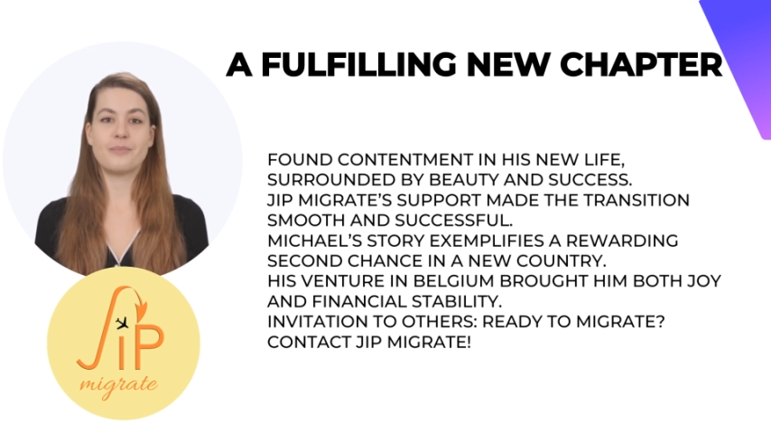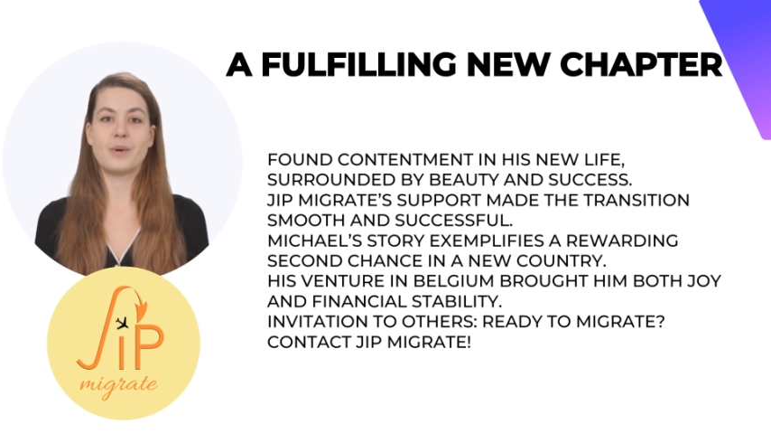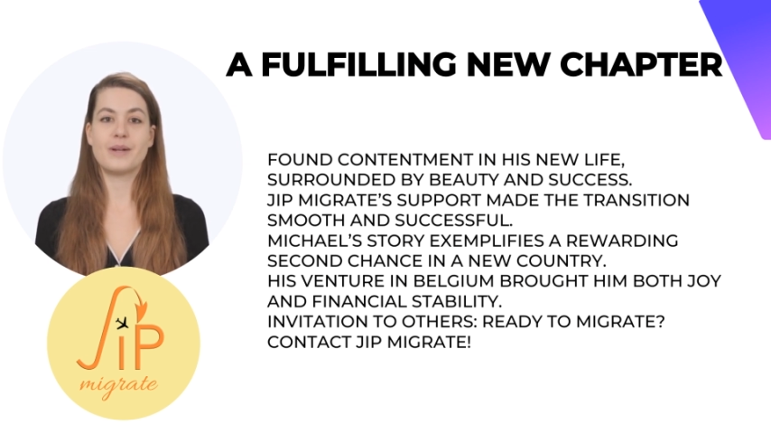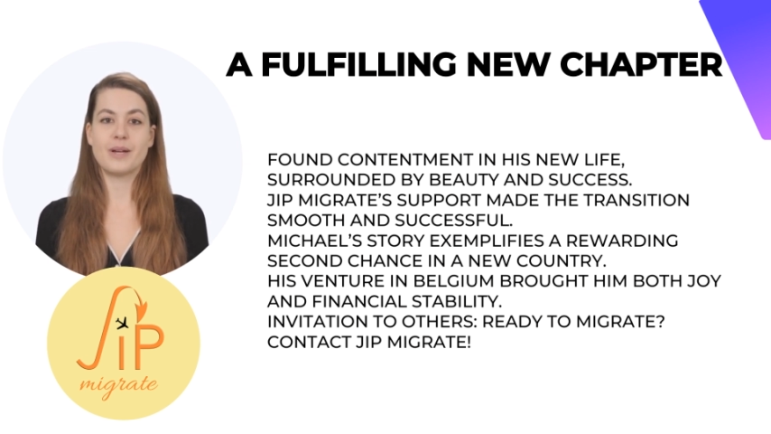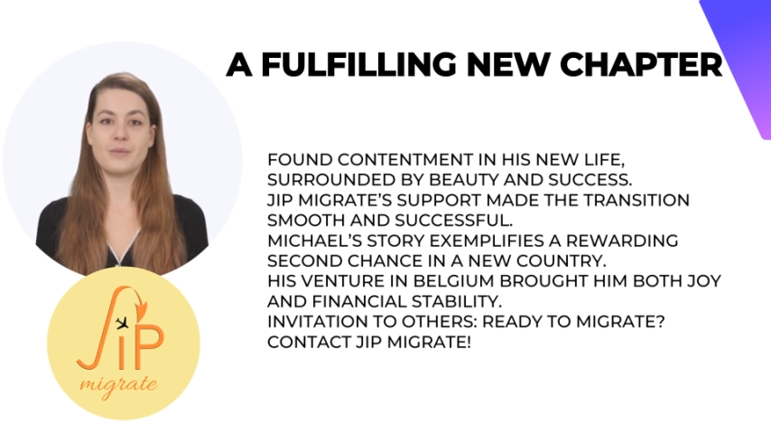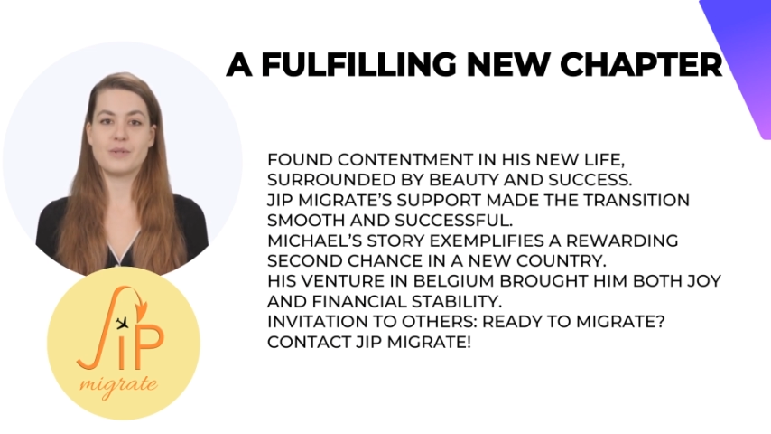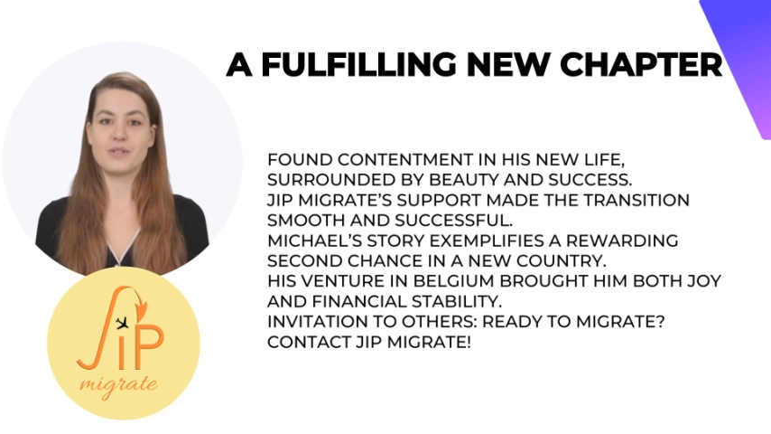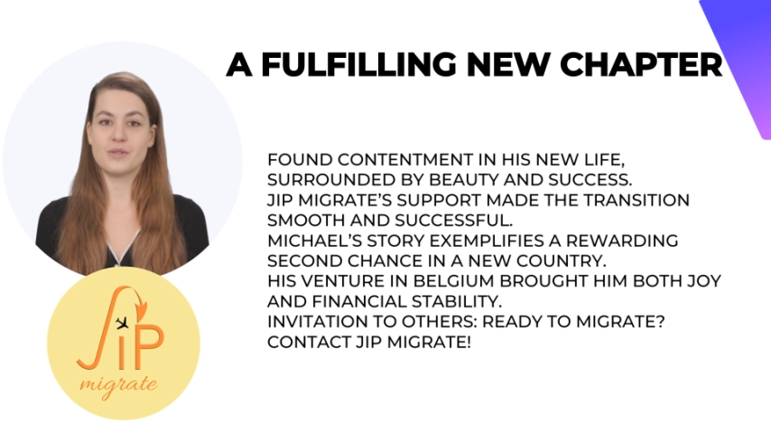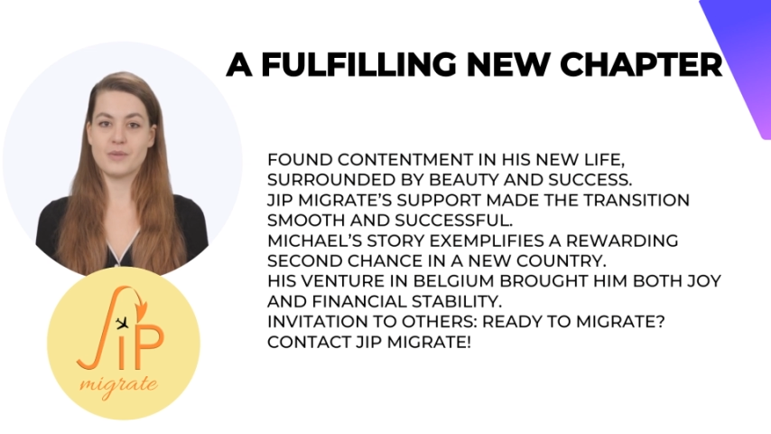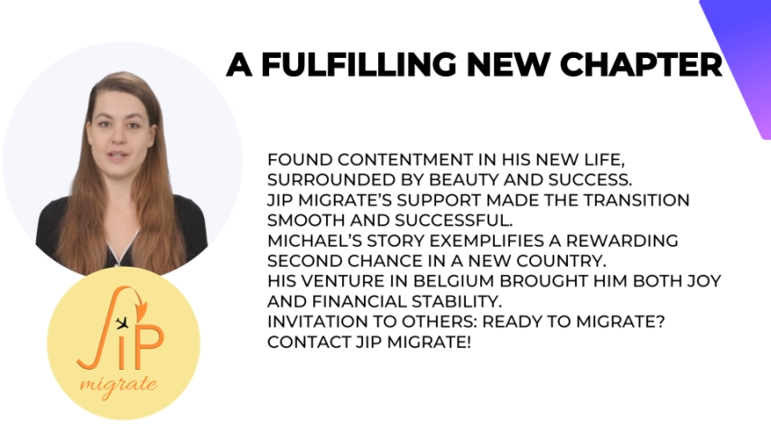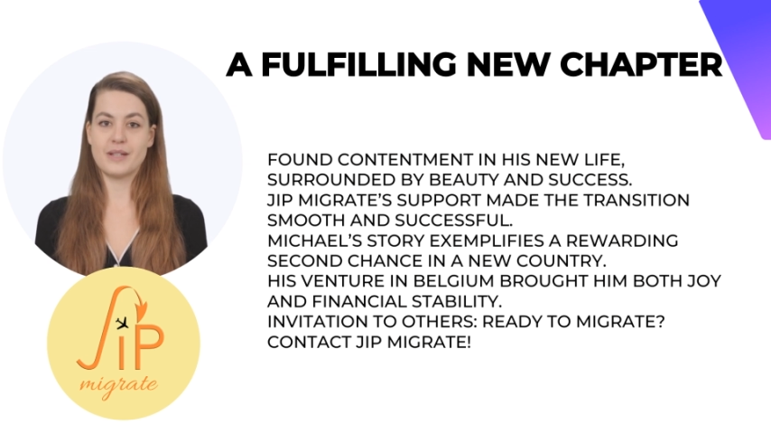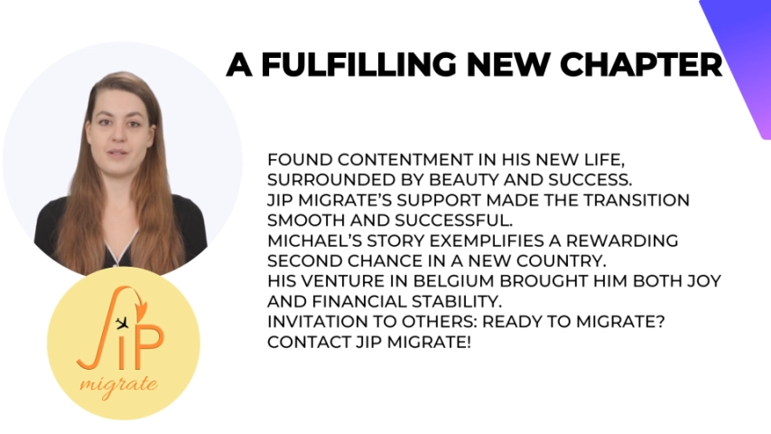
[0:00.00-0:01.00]
one that was
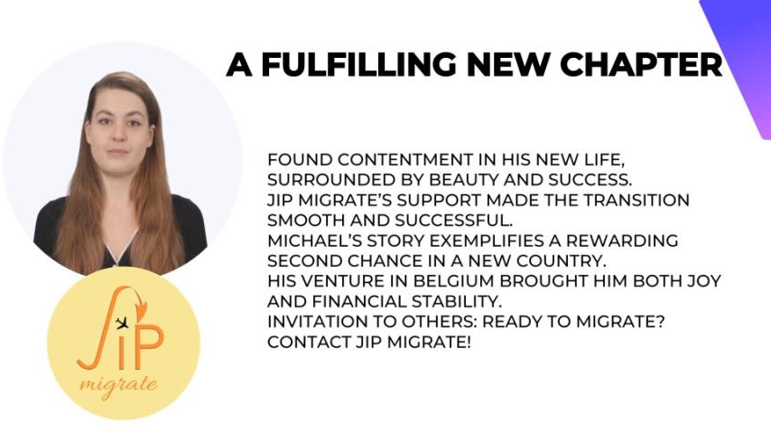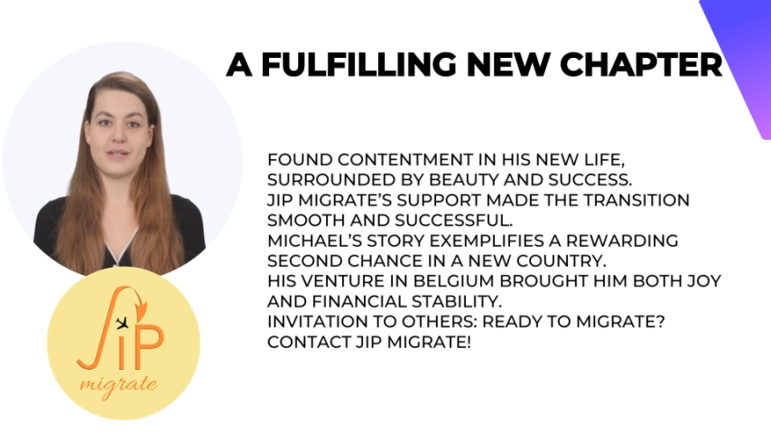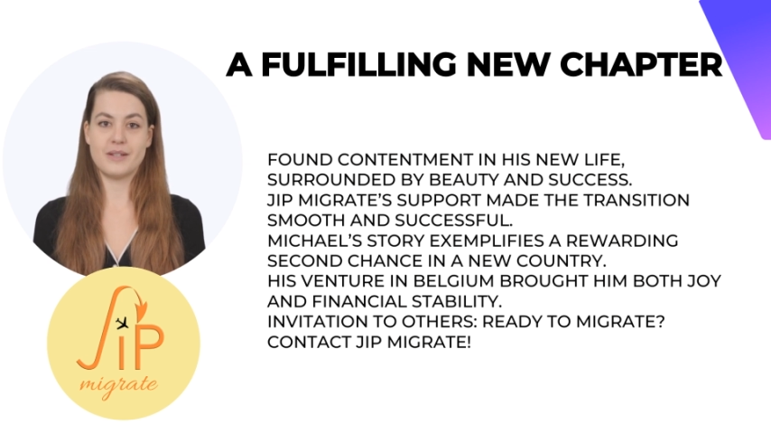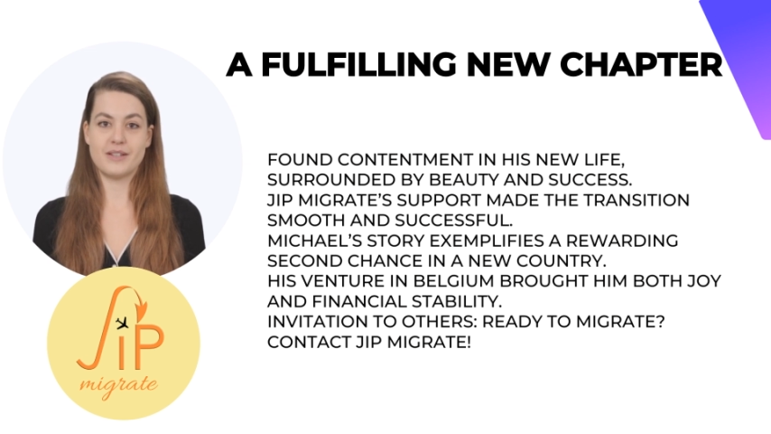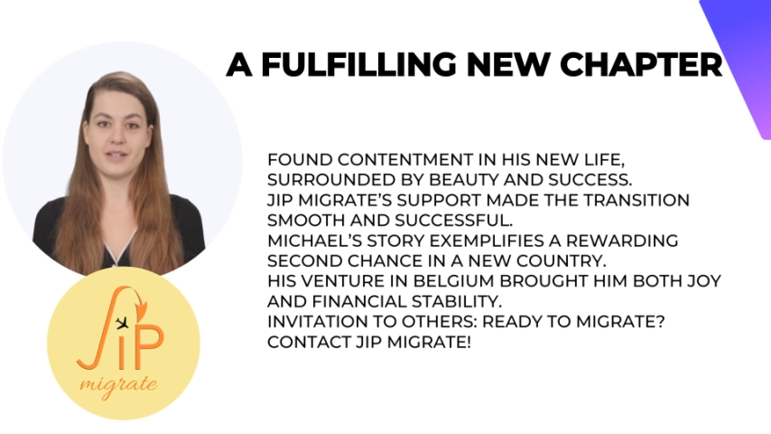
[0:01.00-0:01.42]
sweetened by the